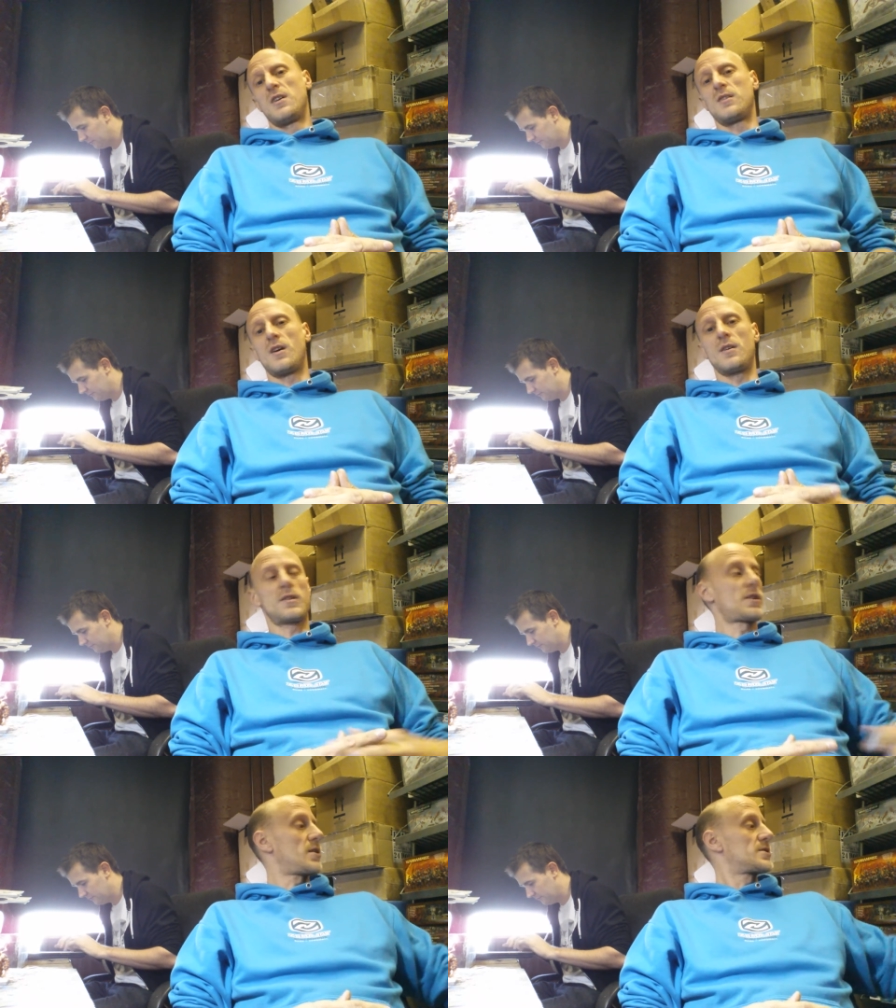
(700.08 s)
not at
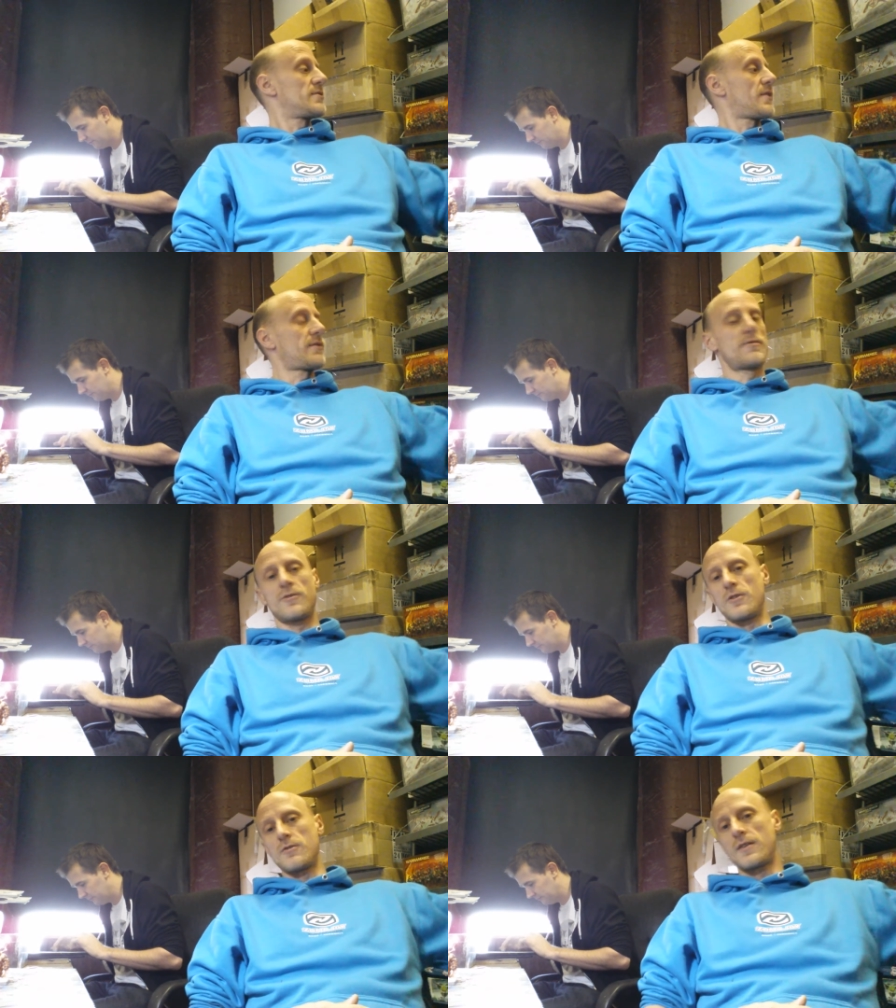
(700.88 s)
the cost of having
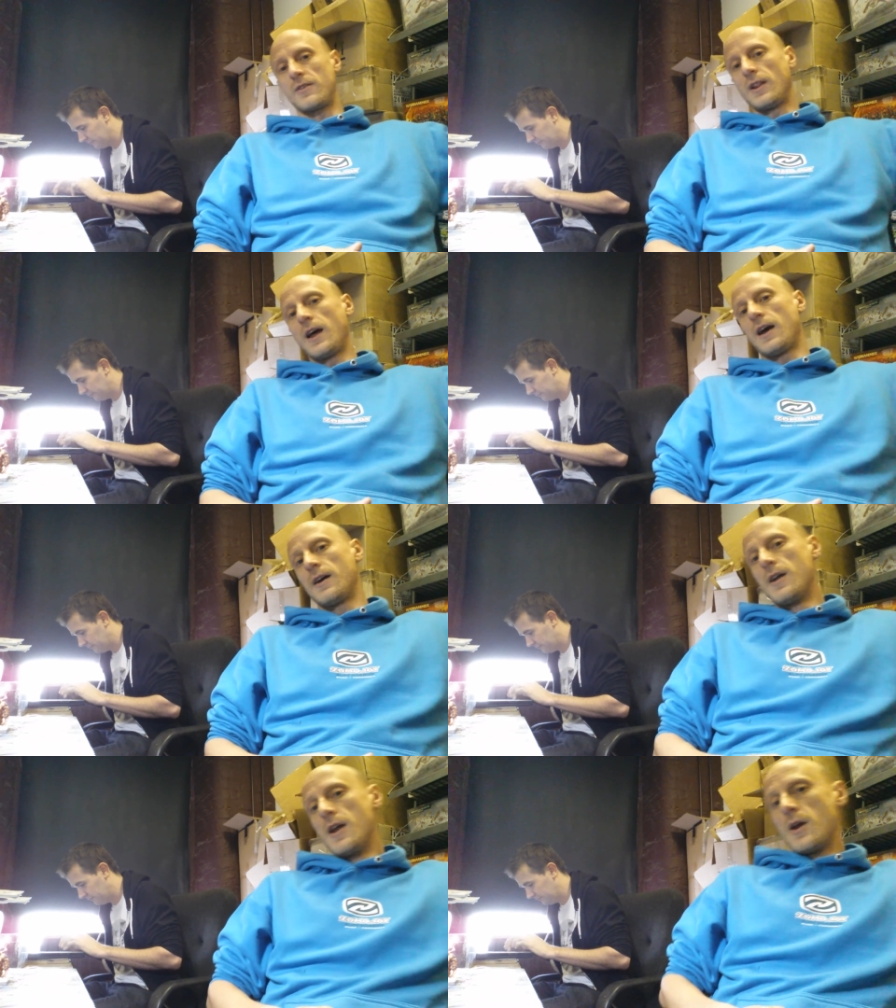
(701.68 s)
fun or anything like that.
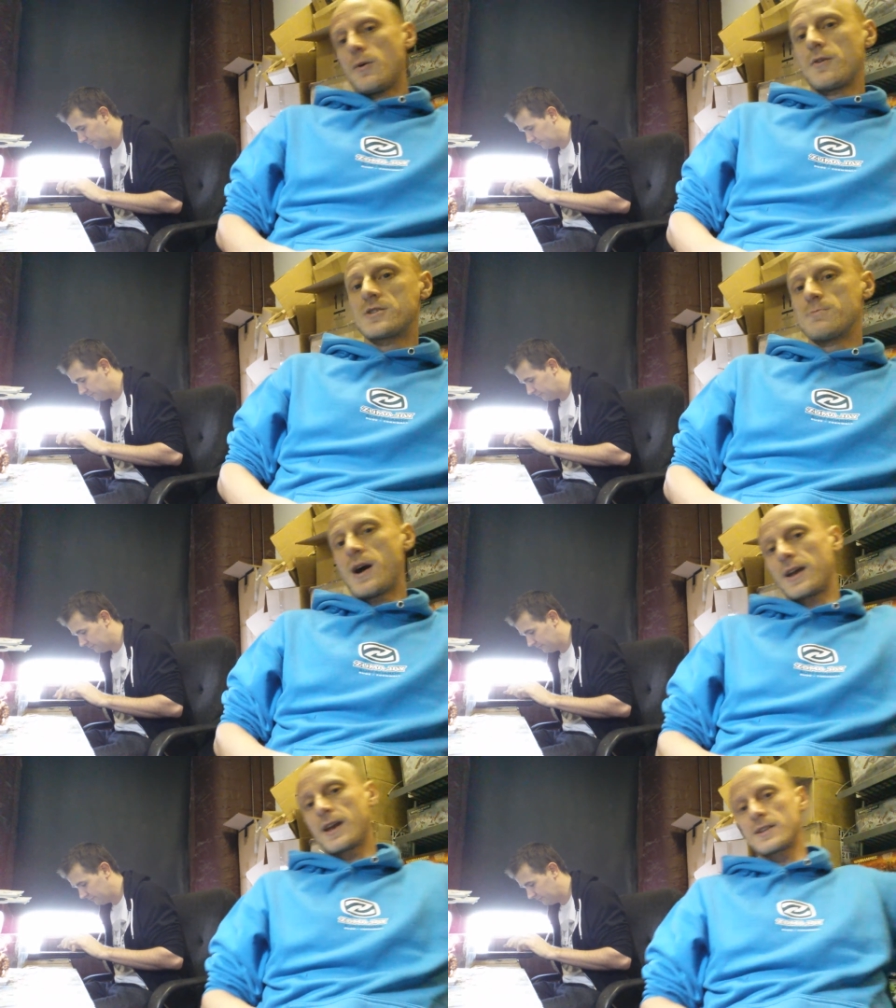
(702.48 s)
Whereas
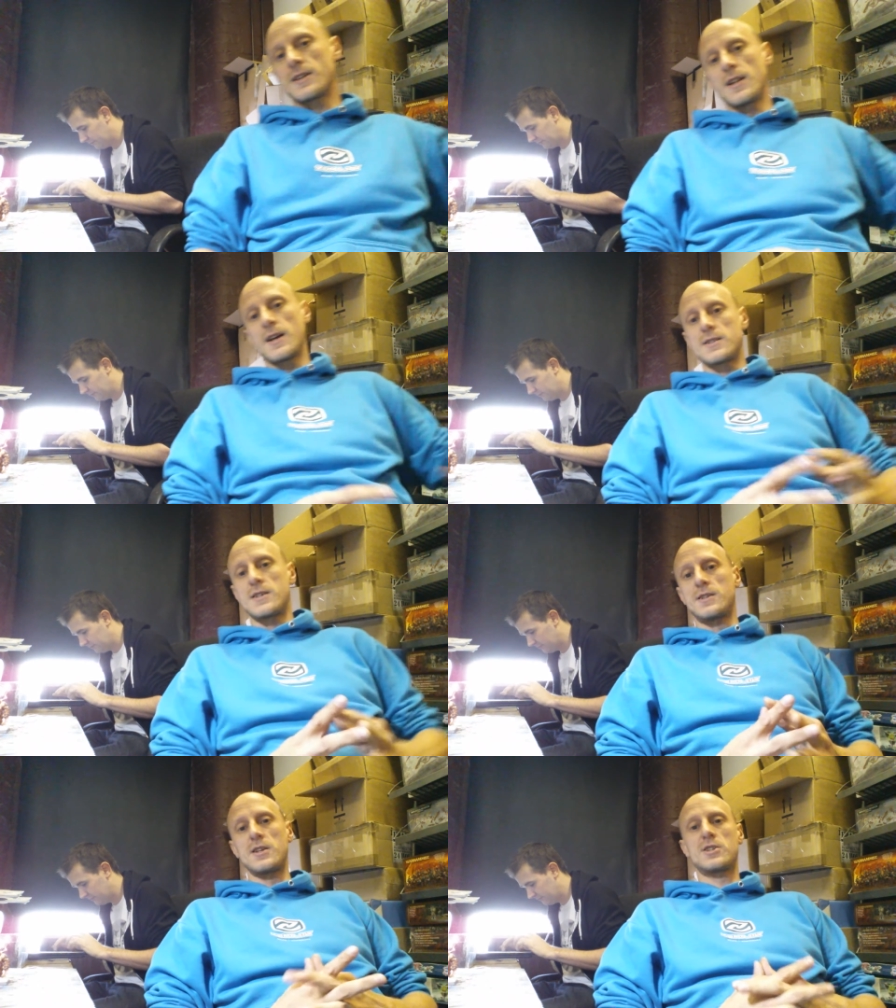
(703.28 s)
Mike actually likes
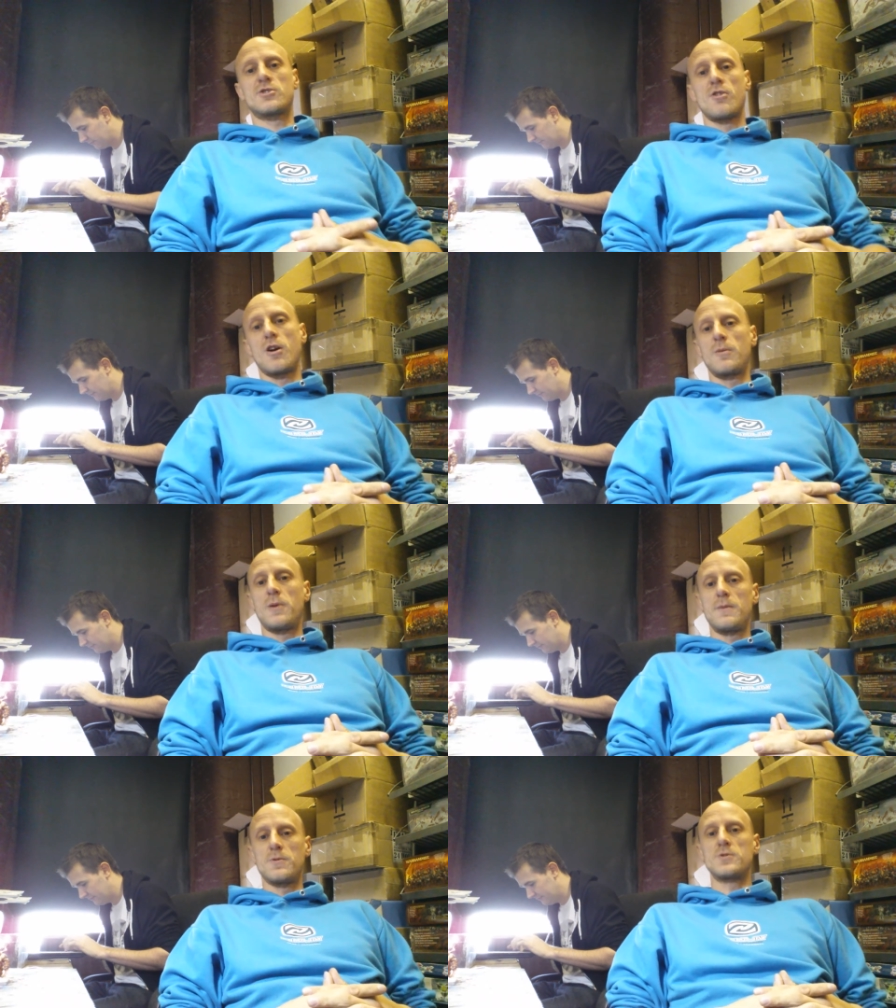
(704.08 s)
to destroy
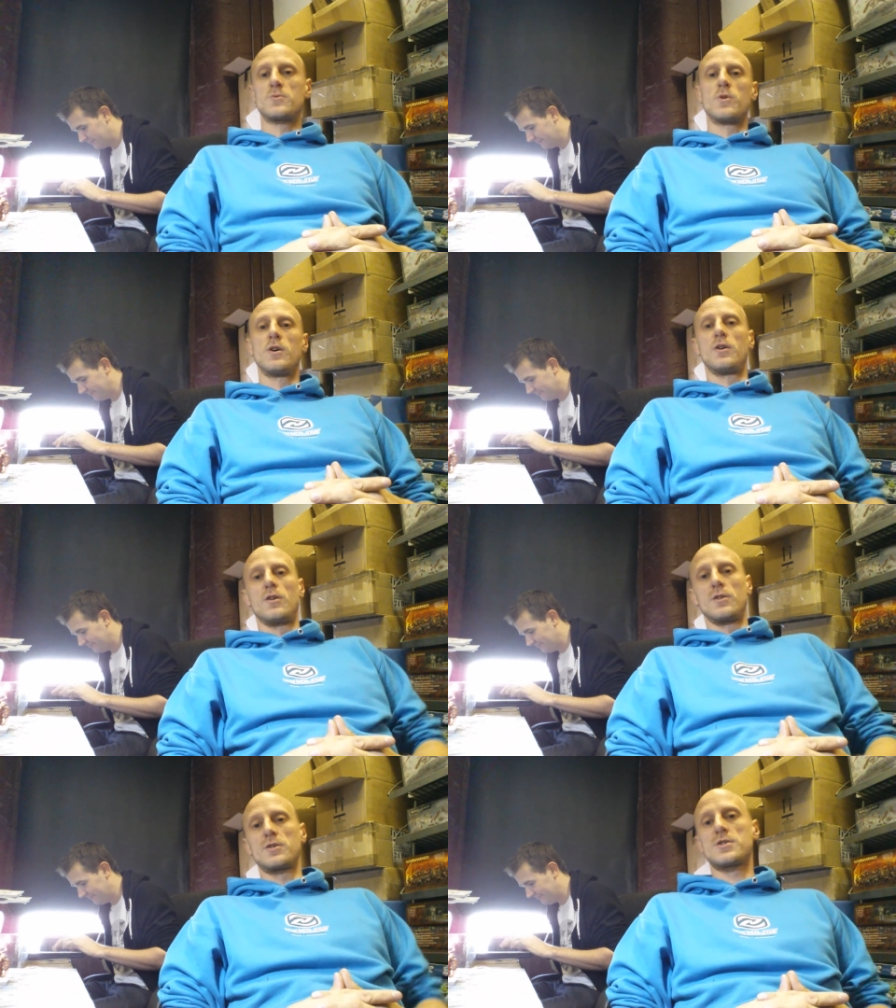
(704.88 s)
people's
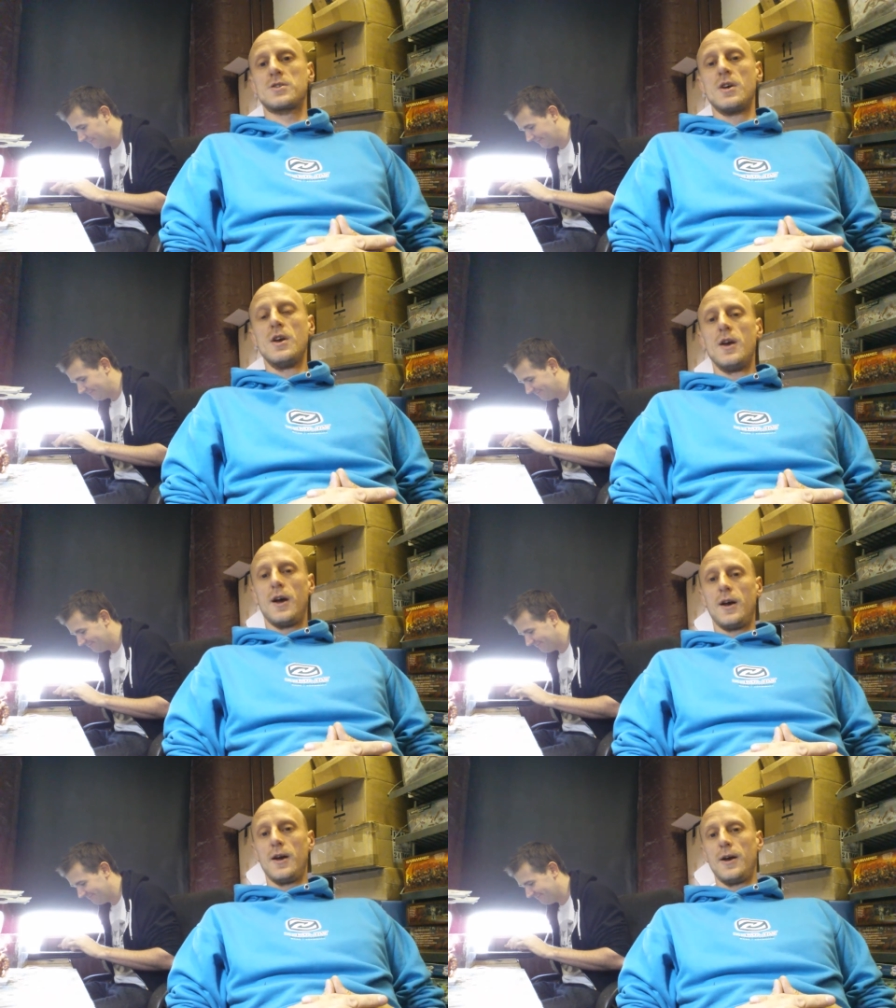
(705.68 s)
worlds
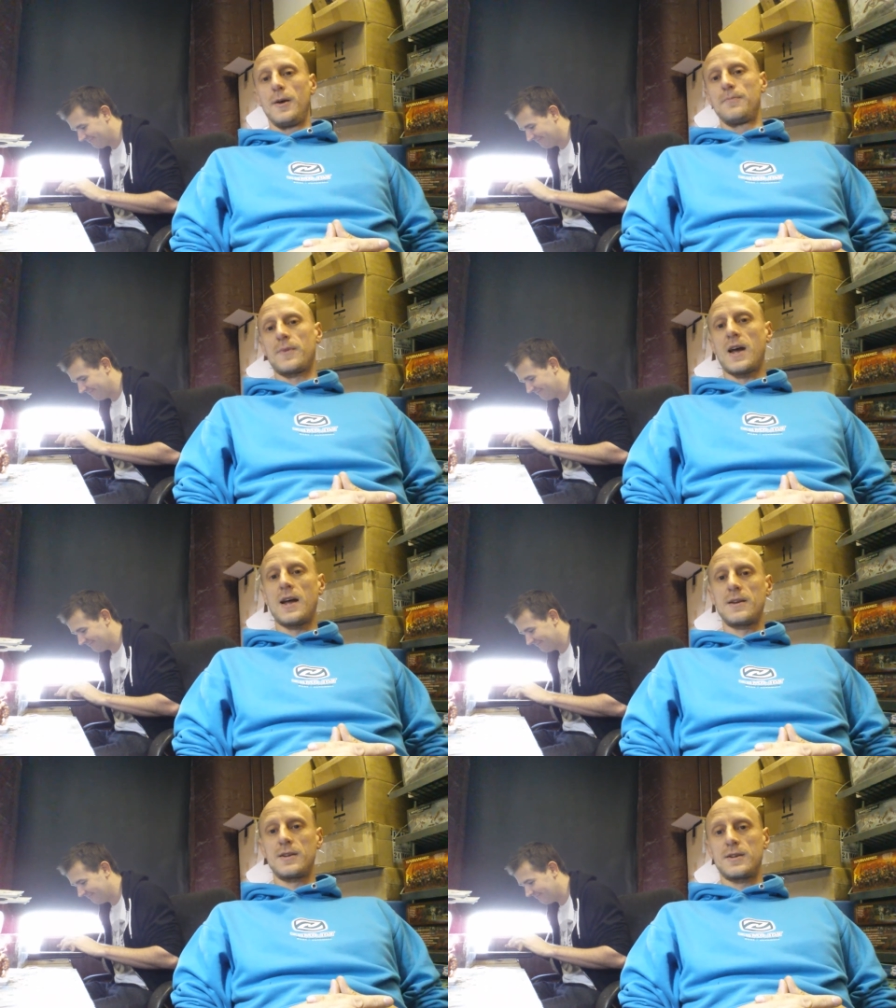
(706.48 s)
um,
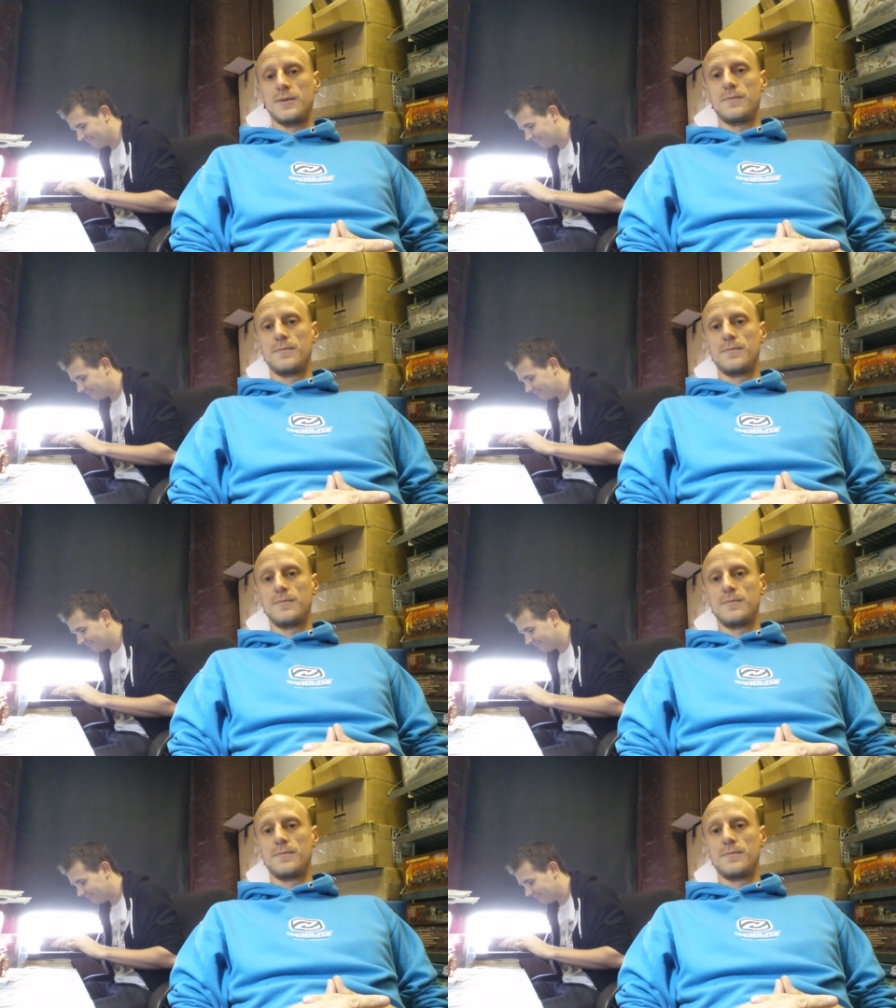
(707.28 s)
and